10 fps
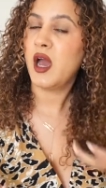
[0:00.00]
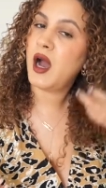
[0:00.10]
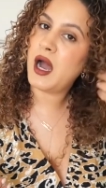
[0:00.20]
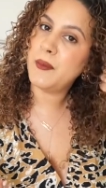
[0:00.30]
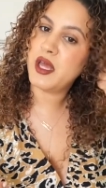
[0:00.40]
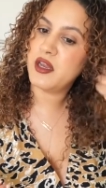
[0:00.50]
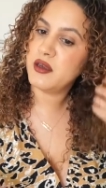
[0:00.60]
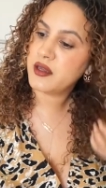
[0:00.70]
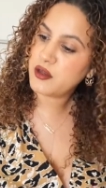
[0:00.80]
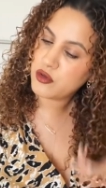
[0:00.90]
um,
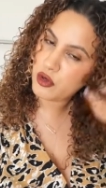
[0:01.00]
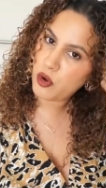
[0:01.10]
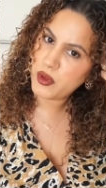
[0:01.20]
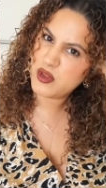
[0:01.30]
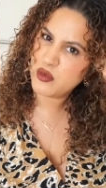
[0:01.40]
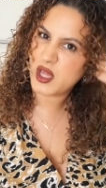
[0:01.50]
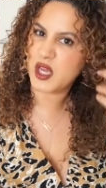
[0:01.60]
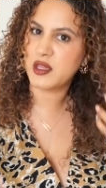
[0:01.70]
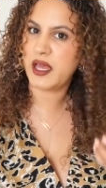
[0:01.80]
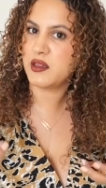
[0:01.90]
and you could always use like
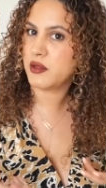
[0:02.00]
a light